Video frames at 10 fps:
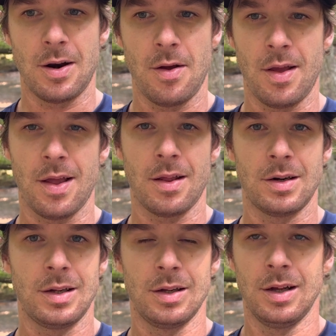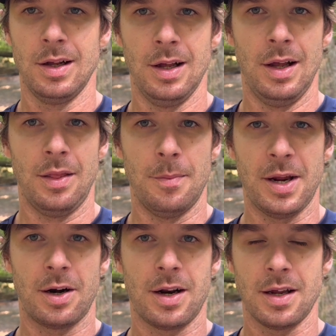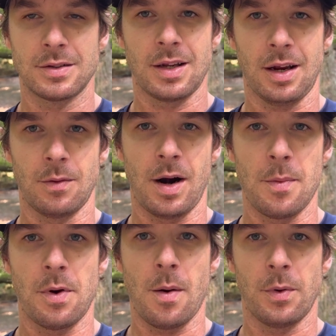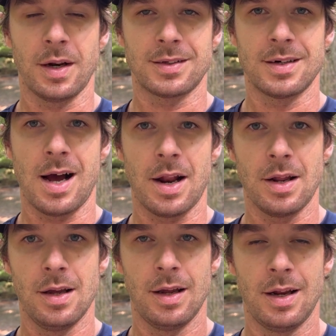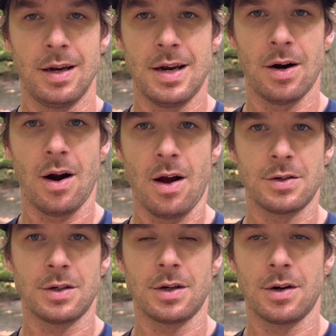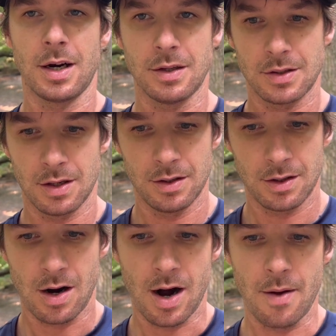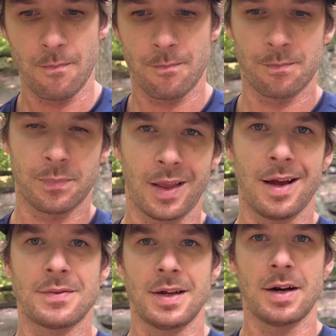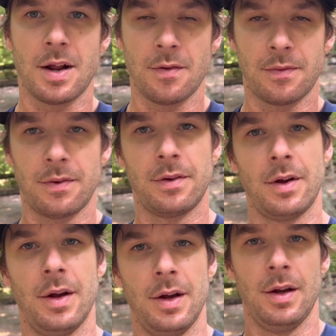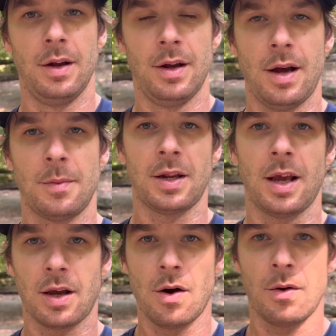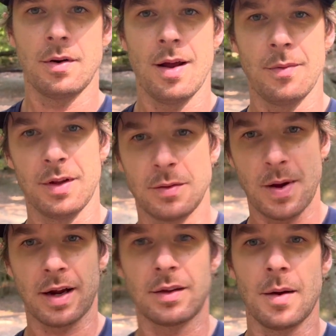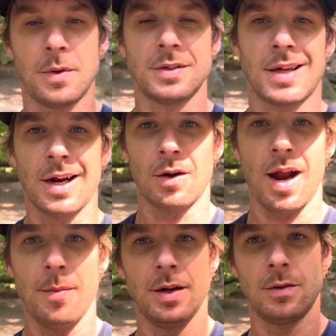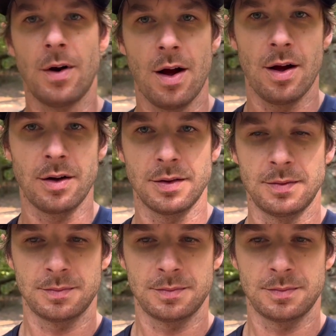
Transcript: And the bigger days I can ramp up when it's not near 100 degrees. All right, I've said enough. I'm going to get going. Everything's packed up. I just got to grab it and run.